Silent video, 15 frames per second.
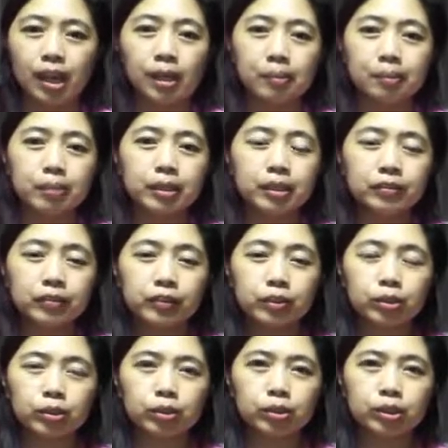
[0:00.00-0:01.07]
But if you
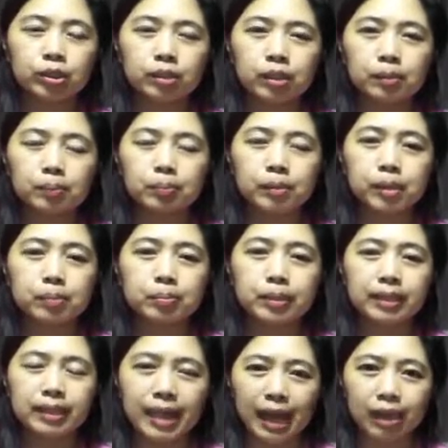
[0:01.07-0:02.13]
use the
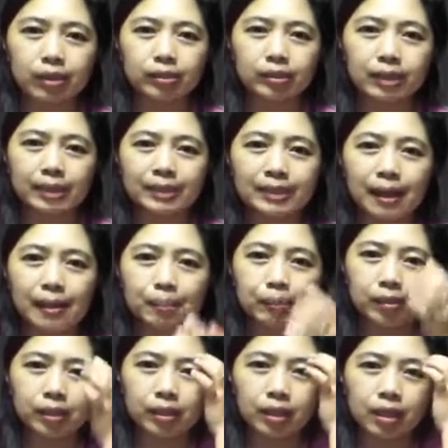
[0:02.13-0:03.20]
proper noun,
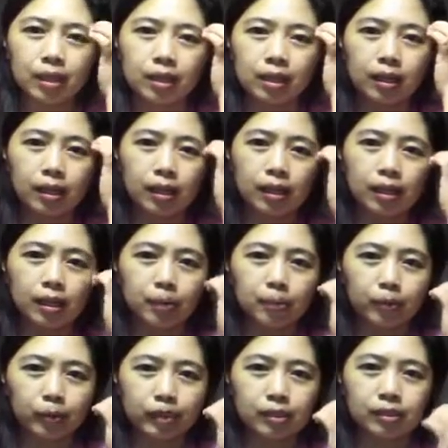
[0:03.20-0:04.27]
example,
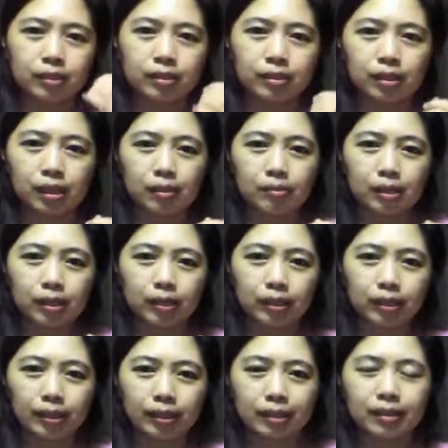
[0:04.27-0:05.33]
how
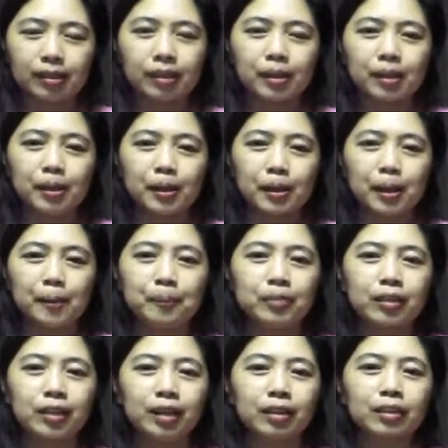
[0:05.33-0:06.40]
can I?
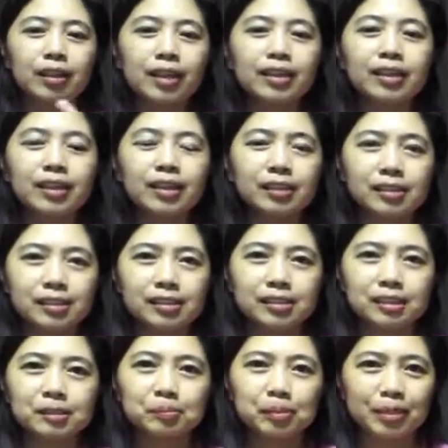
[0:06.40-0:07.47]
Raya
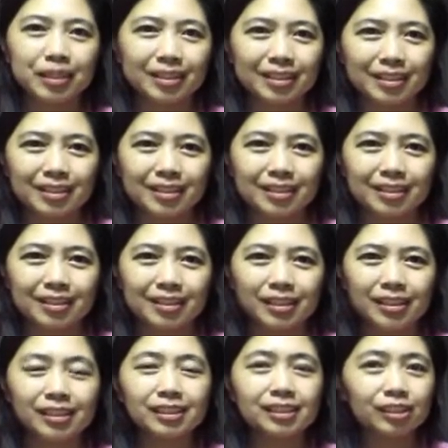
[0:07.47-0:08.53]
is pretty,
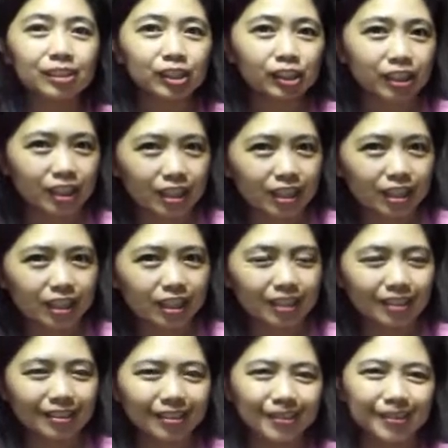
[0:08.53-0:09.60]
isn't she?
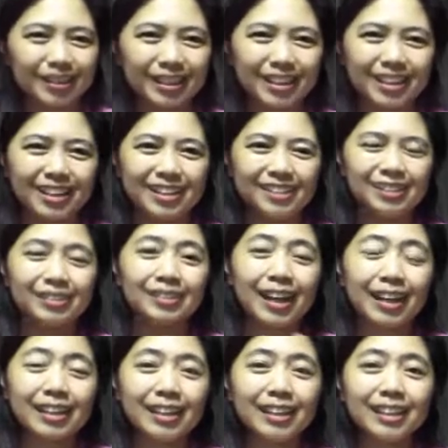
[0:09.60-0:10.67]
Okay, so
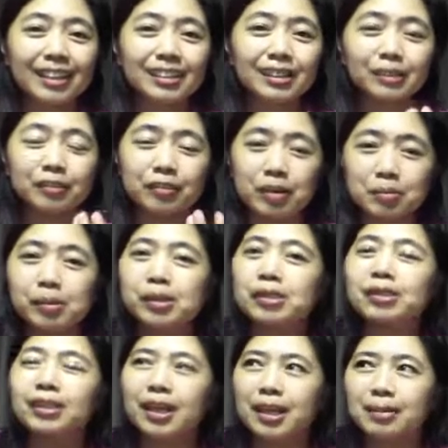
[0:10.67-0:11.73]
Raya is a
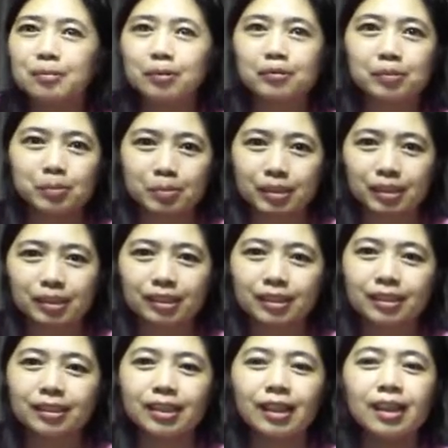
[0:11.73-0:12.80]
female name of a
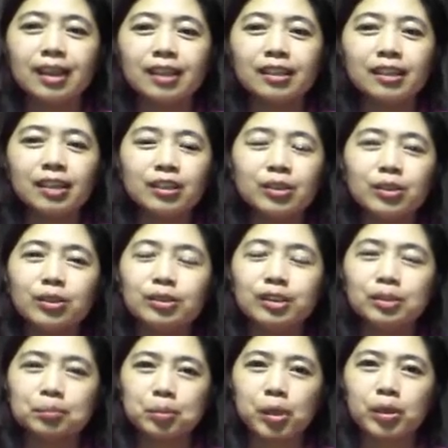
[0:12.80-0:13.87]
person. Then you use
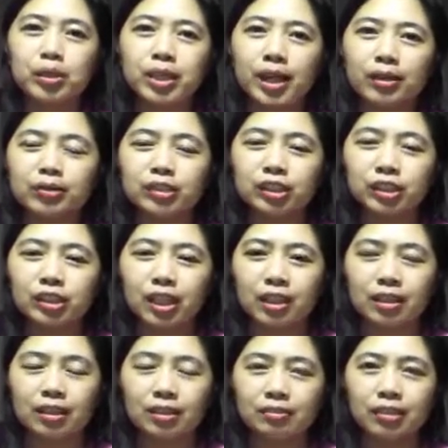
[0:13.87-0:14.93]
the pronoun she.
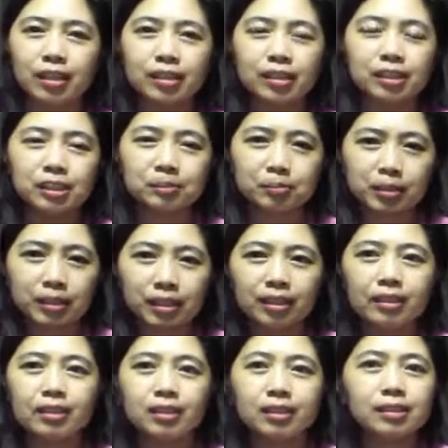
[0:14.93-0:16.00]
Raya is
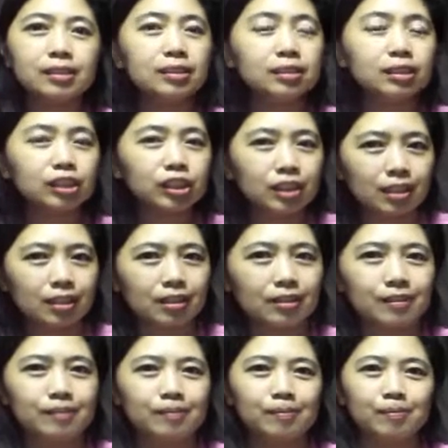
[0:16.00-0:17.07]
pretty, isn't she?
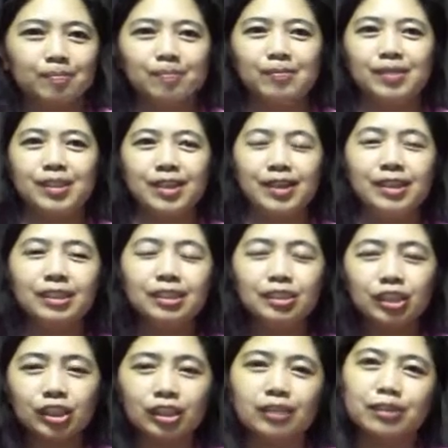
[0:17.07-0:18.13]
Isn't
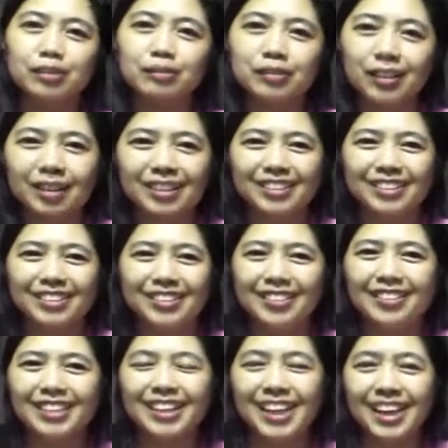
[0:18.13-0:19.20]
she lovely?
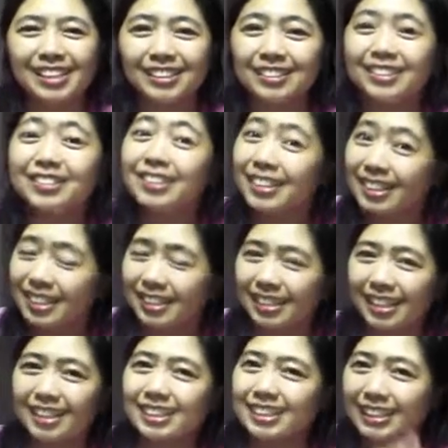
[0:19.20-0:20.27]
Okay, so
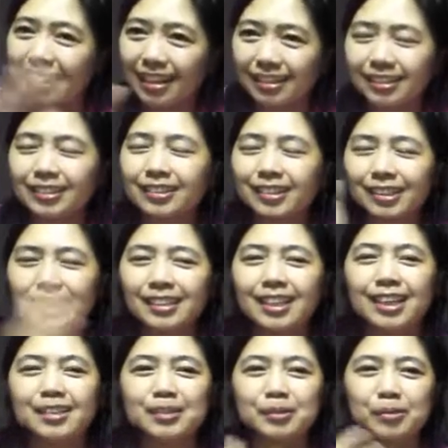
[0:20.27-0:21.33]
yes, see? So that's the
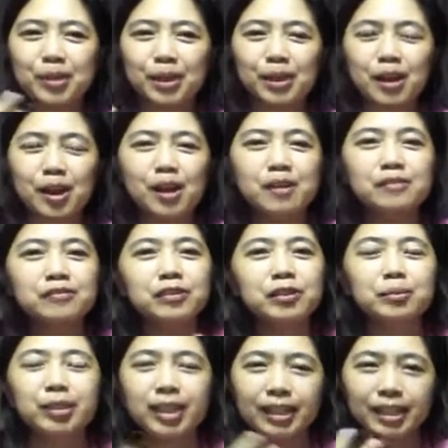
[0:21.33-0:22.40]
other way of
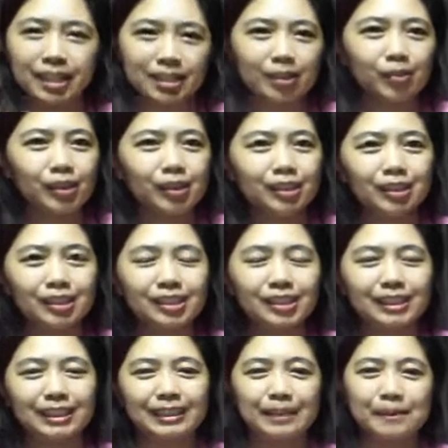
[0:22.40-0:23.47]
formulating
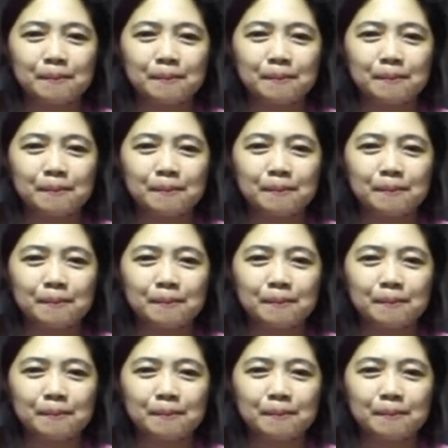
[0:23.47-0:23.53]
questions.